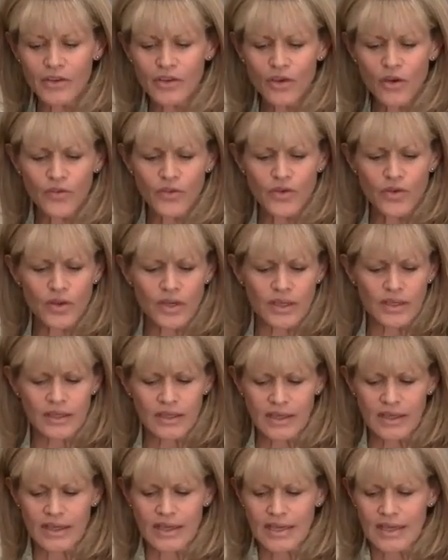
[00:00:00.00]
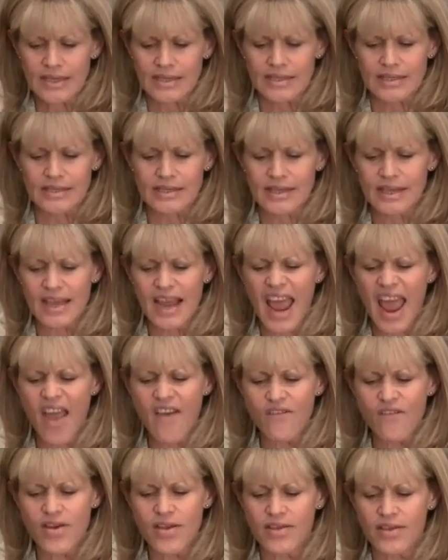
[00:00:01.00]
I don't know if you can see
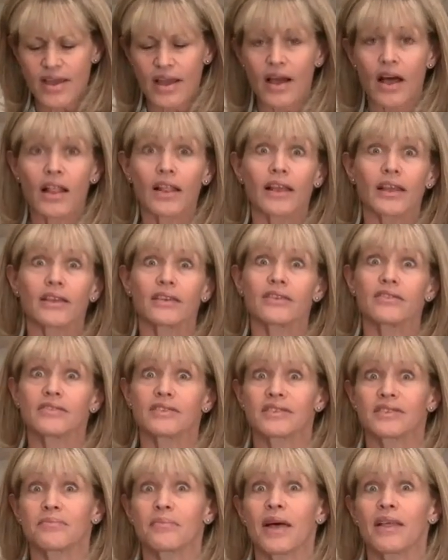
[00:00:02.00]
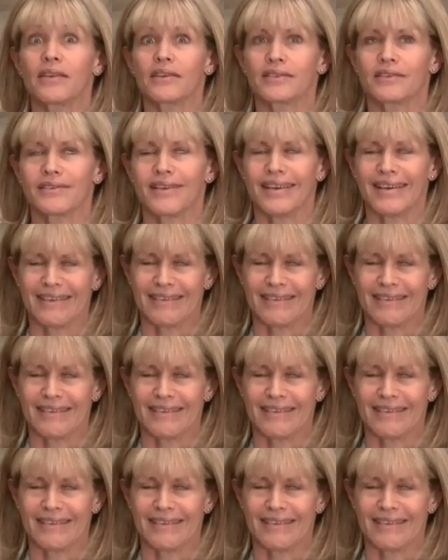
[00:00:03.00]
everything. All I can do is smell it.